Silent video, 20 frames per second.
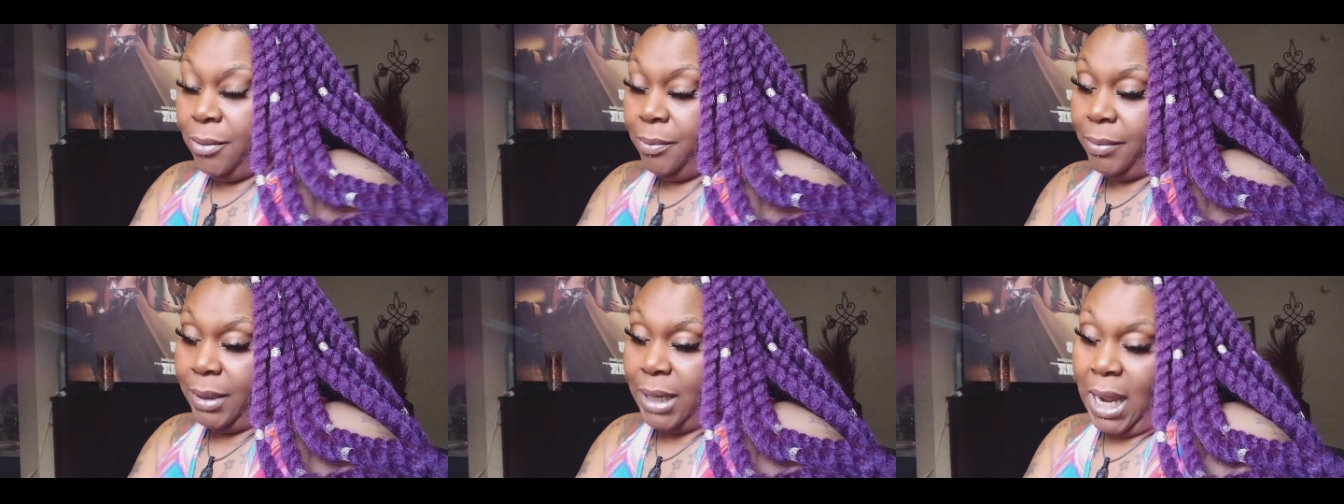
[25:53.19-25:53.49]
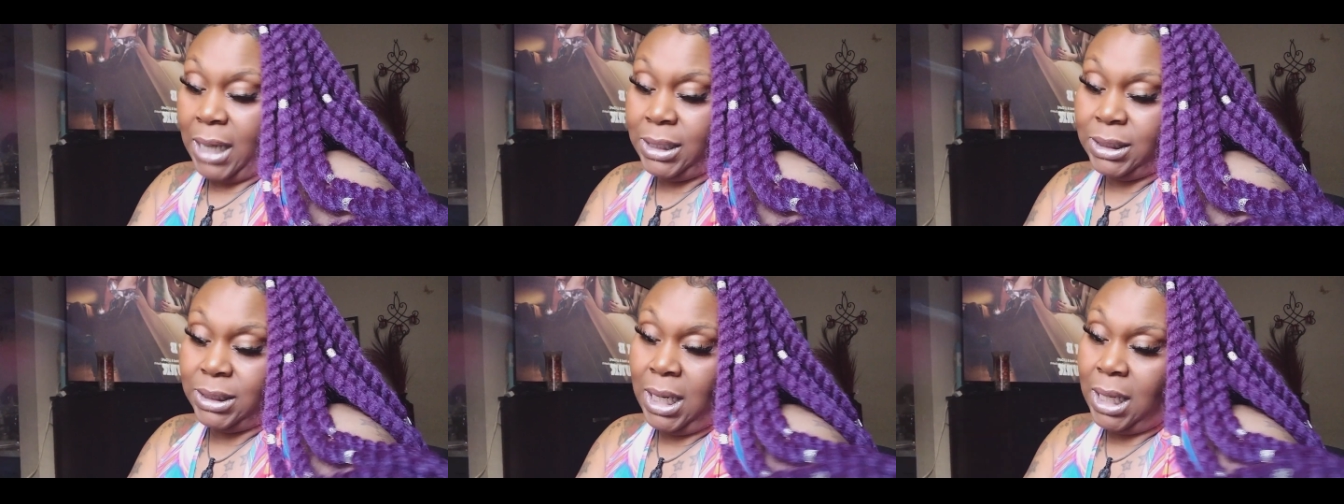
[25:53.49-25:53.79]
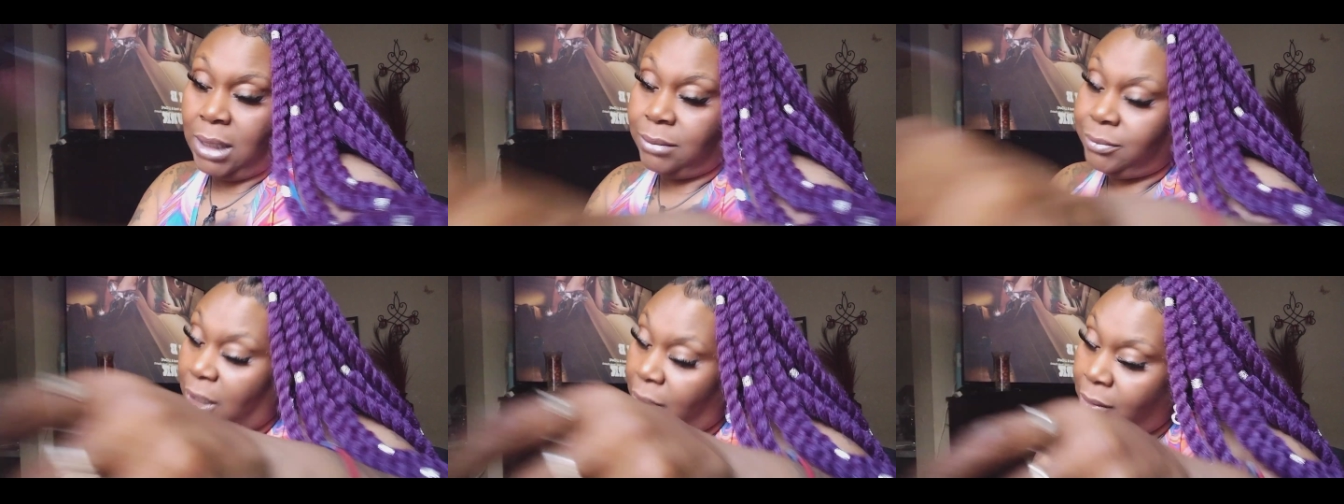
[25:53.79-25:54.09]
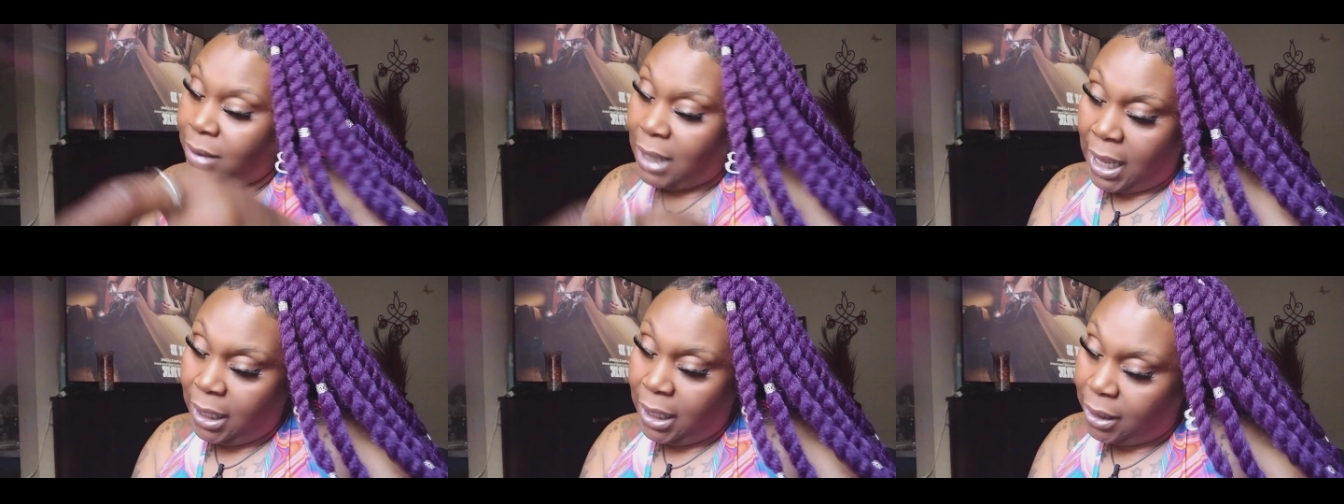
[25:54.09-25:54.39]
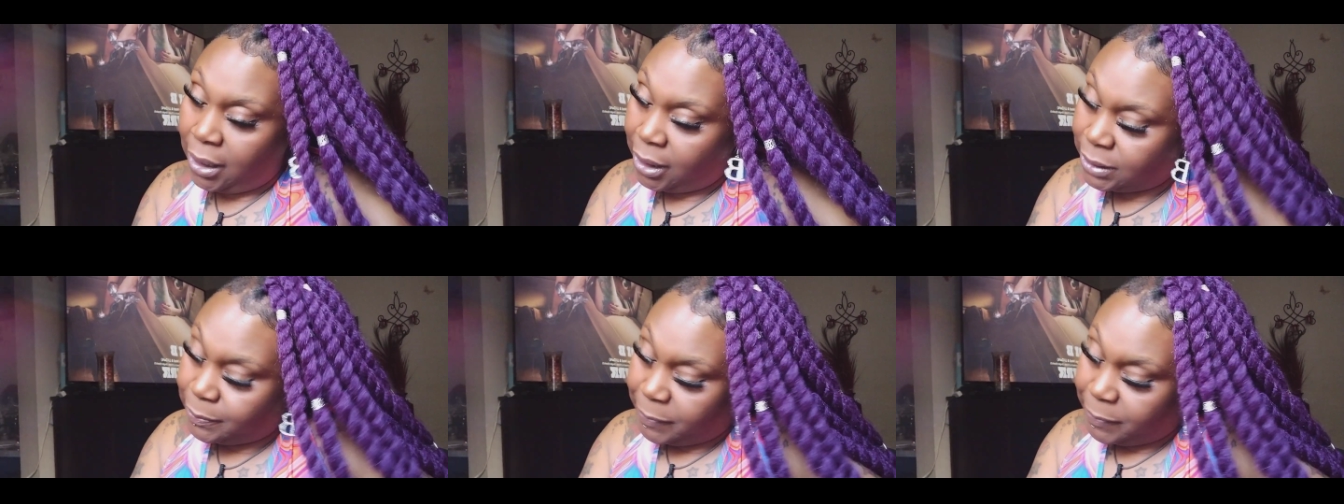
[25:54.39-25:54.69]
But I show them. okay,
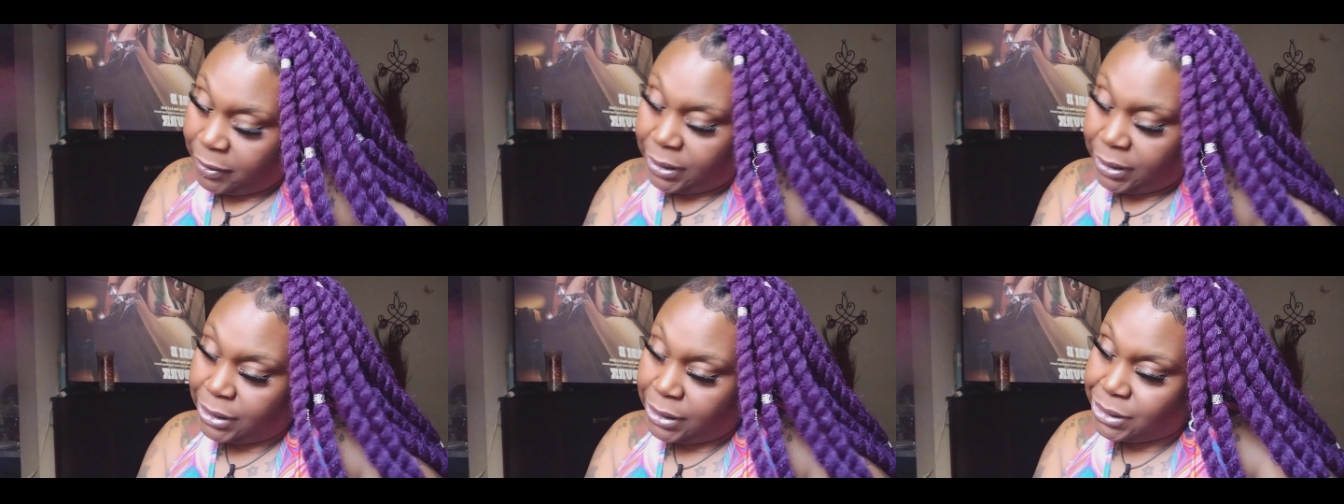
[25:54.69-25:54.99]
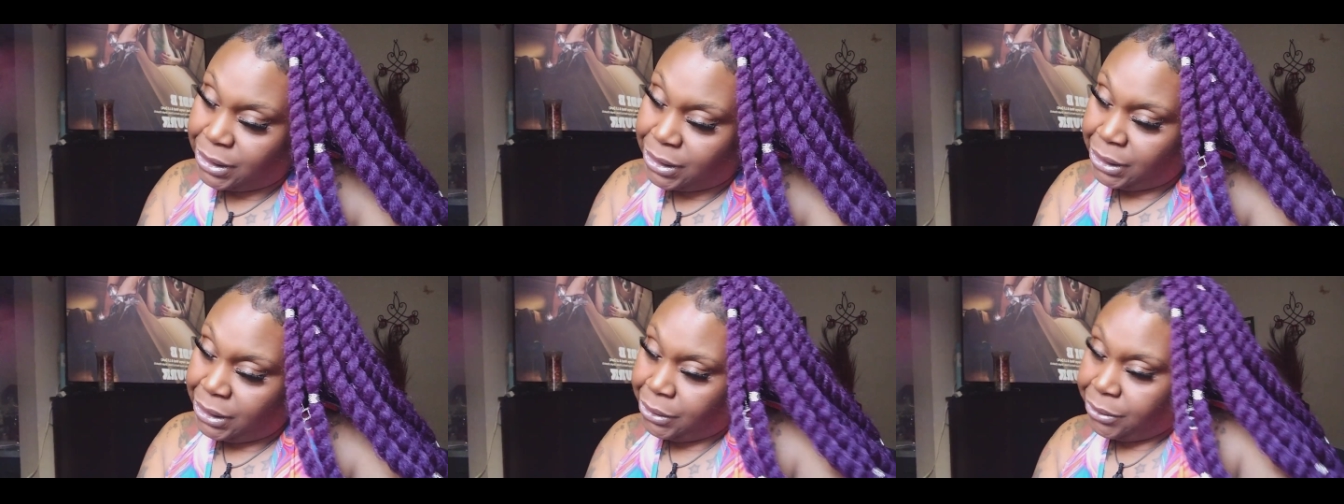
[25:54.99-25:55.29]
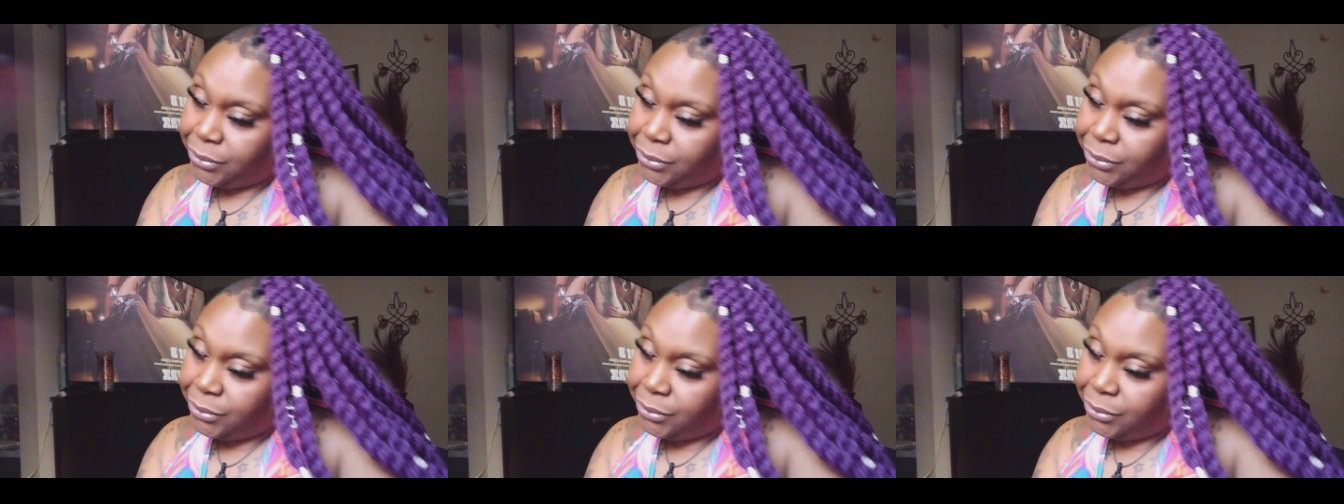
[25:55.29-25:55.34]
girl, still the tea.